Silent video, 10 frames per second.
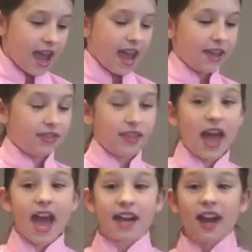And
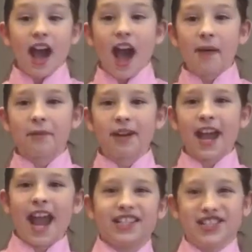then I'm gonna
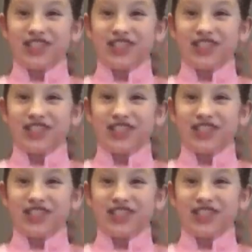add